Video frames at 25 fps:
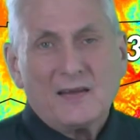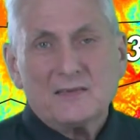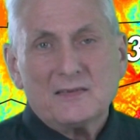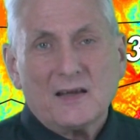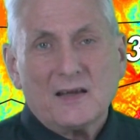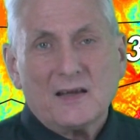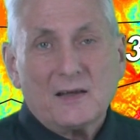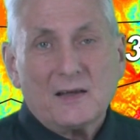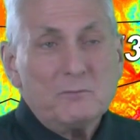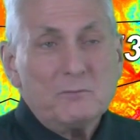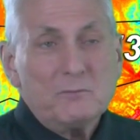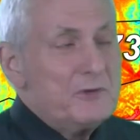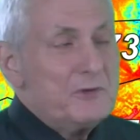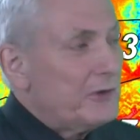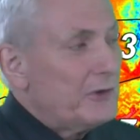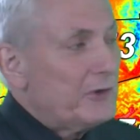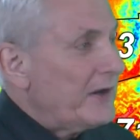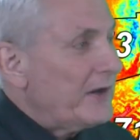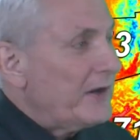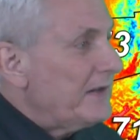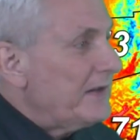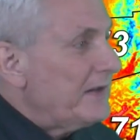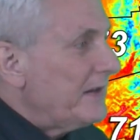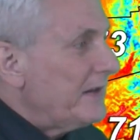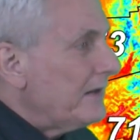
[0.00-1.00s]
and uh,
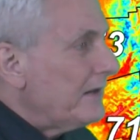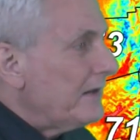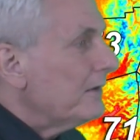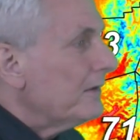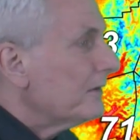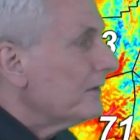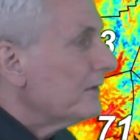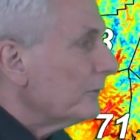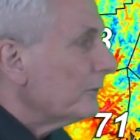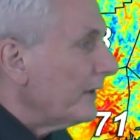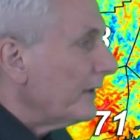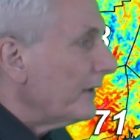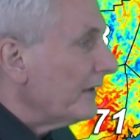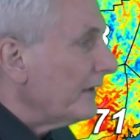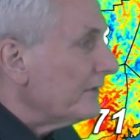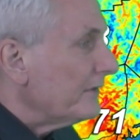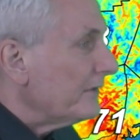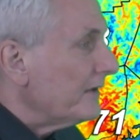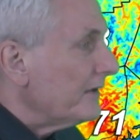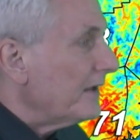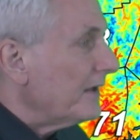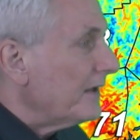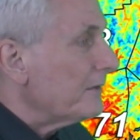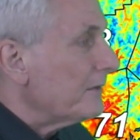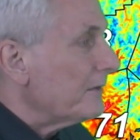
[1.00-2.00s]
near 80
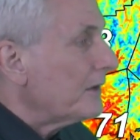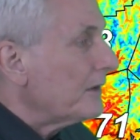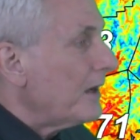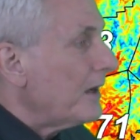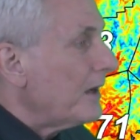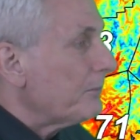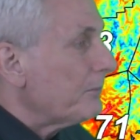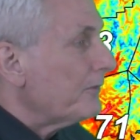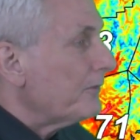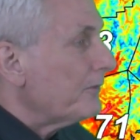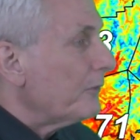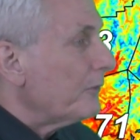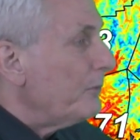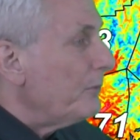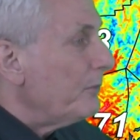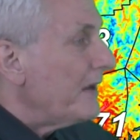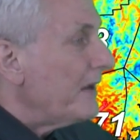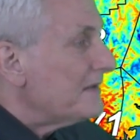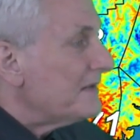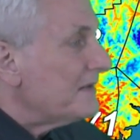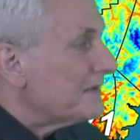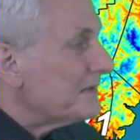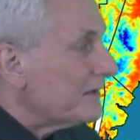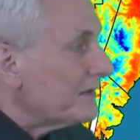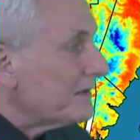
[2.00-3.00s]
around uh, the Copper River
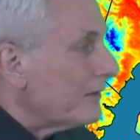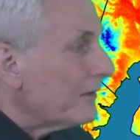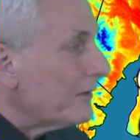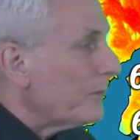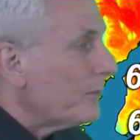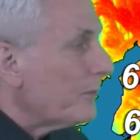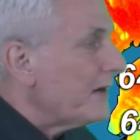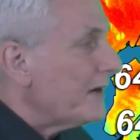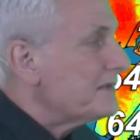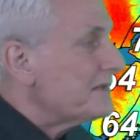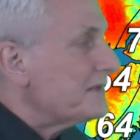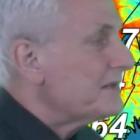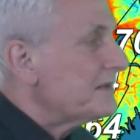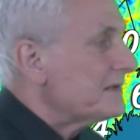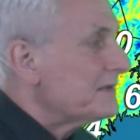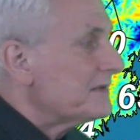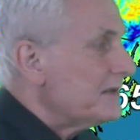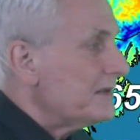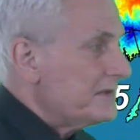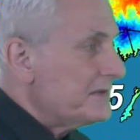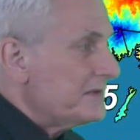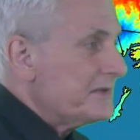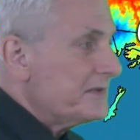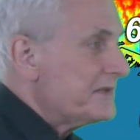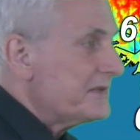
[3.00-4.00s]
Basin, otherwise
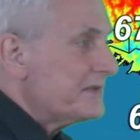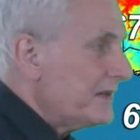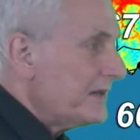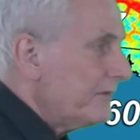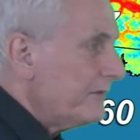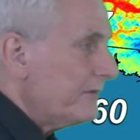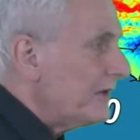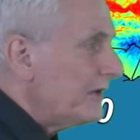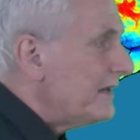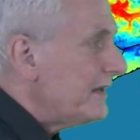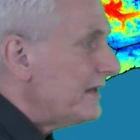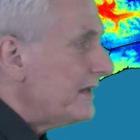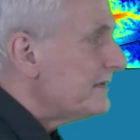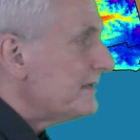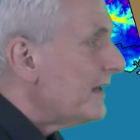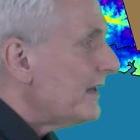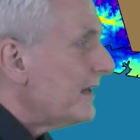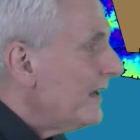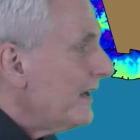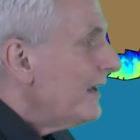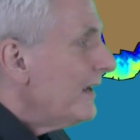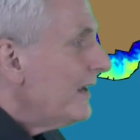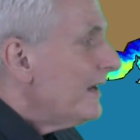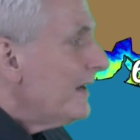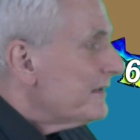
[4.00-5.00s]
60s and
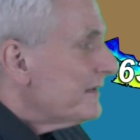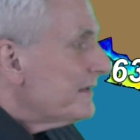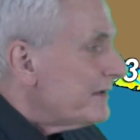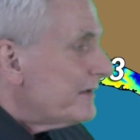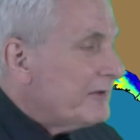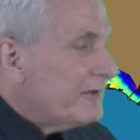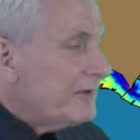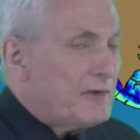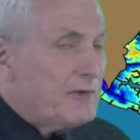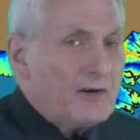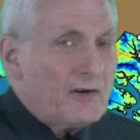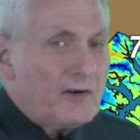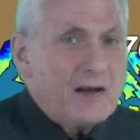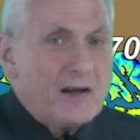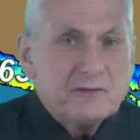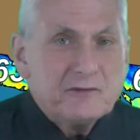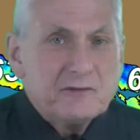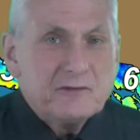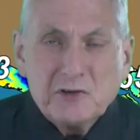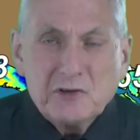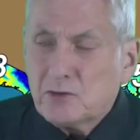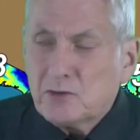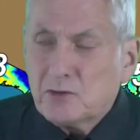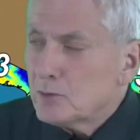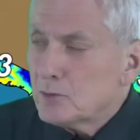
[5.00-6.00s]
70s,
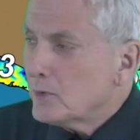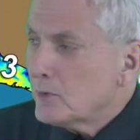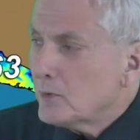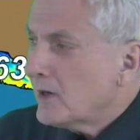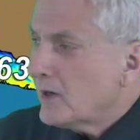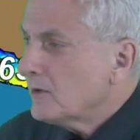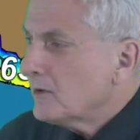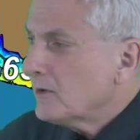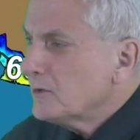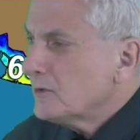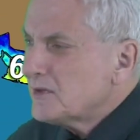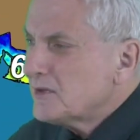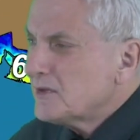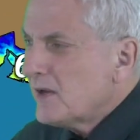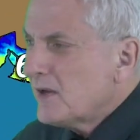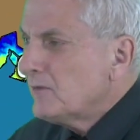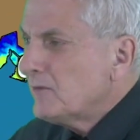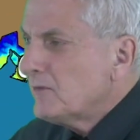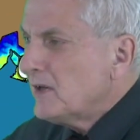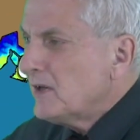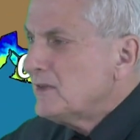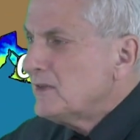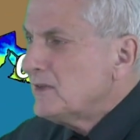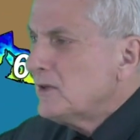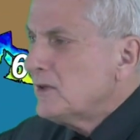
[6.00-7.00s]
75 to, uh, or
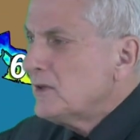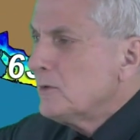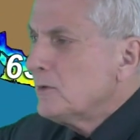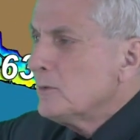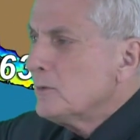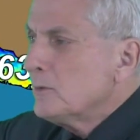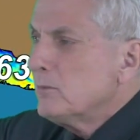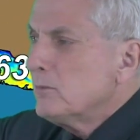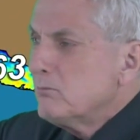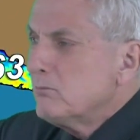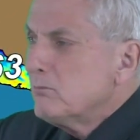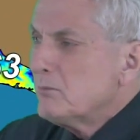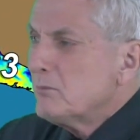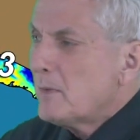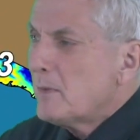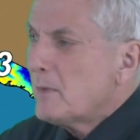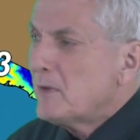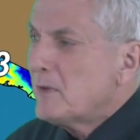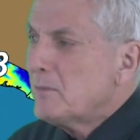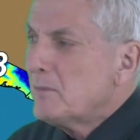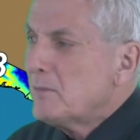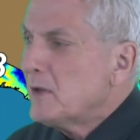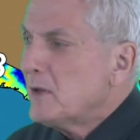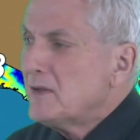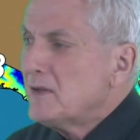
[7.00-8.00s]
72,
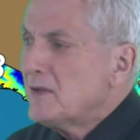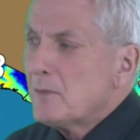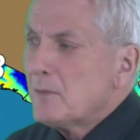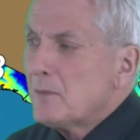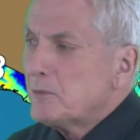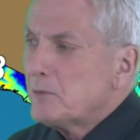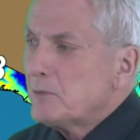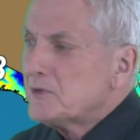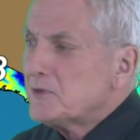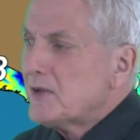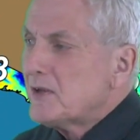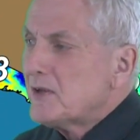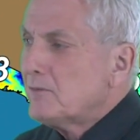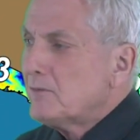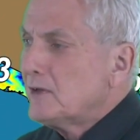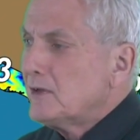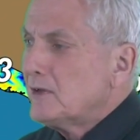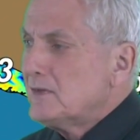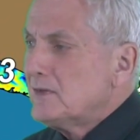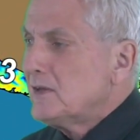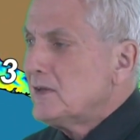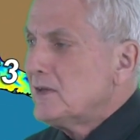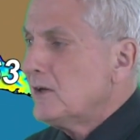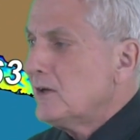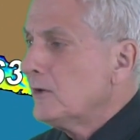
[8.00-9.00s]
maybe mid to upper
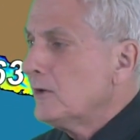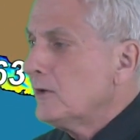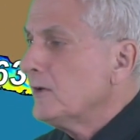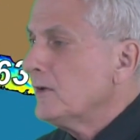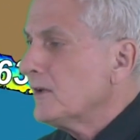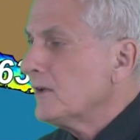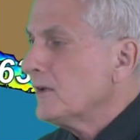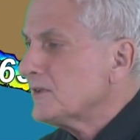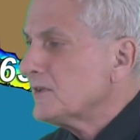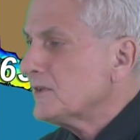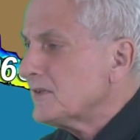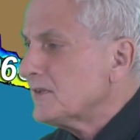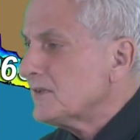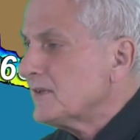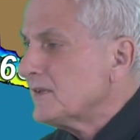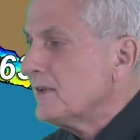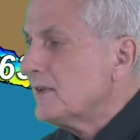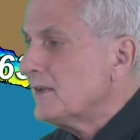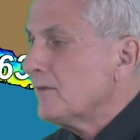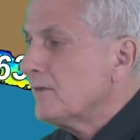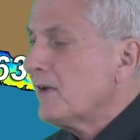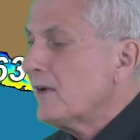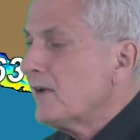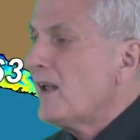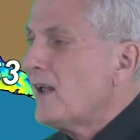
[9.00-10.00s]
70s here in the
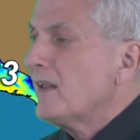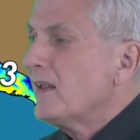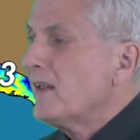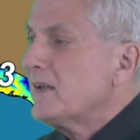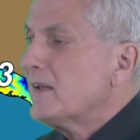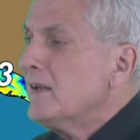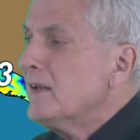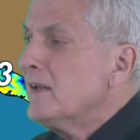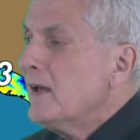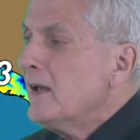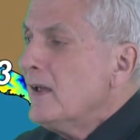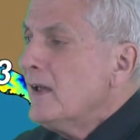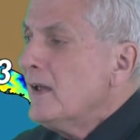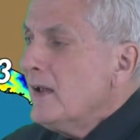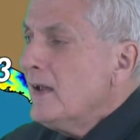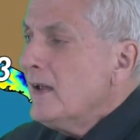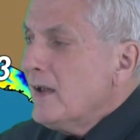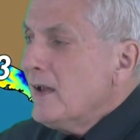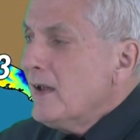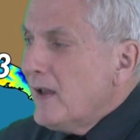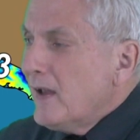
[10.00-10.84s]
Susitna Valley,